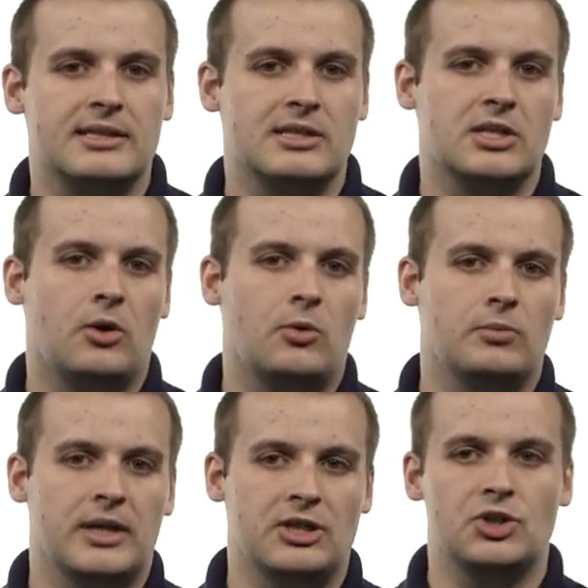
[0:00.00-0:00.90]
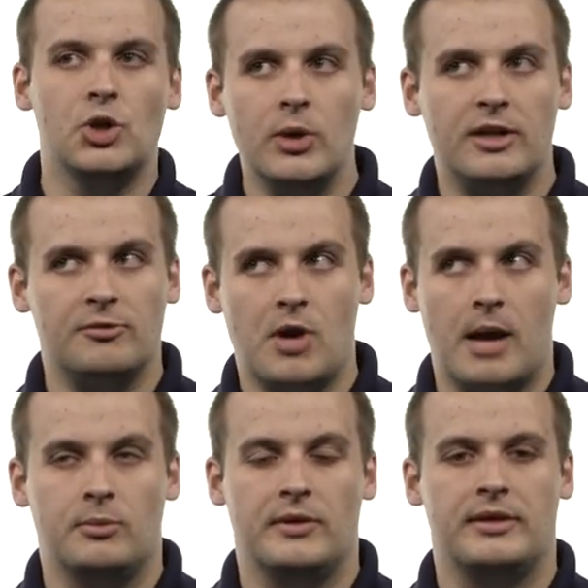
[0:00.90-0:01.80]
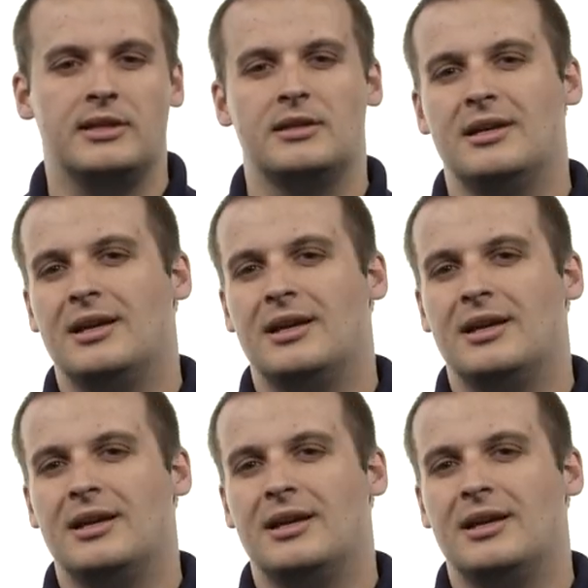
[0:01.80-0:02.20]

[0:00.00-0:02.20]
There's no intuitive problem with it.